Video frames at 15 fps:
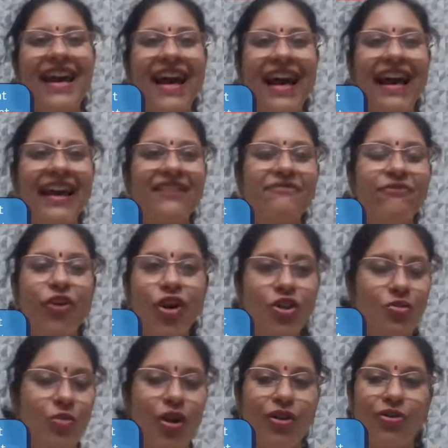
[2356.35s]
And for
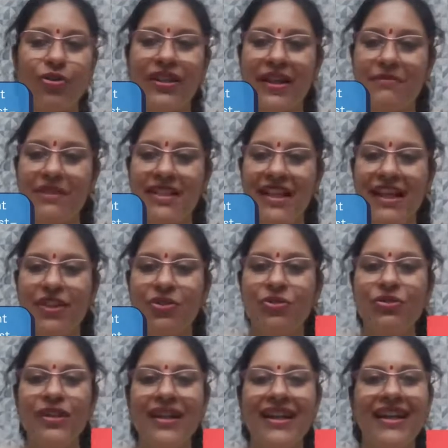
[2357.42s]
tomorrow, let me tell
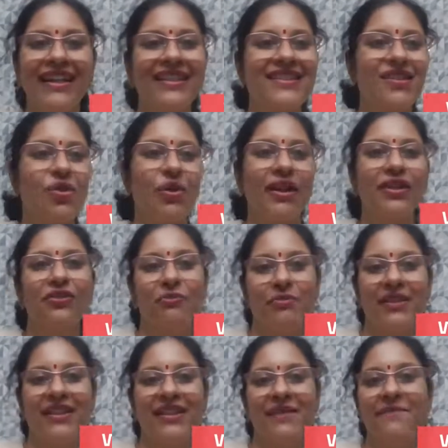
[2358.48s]
you, it's going to
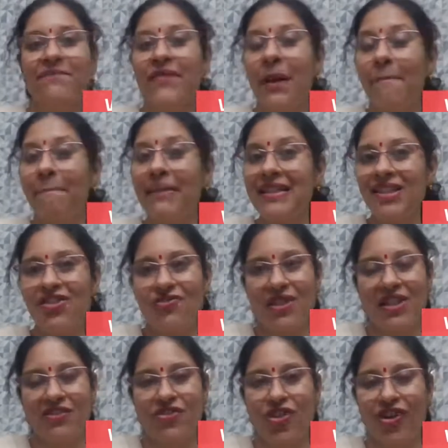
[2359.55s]
be
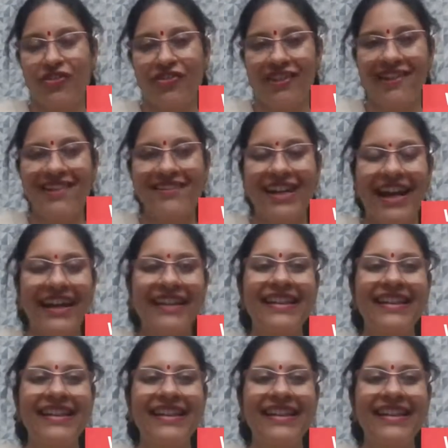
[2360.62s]
mystery genre, right?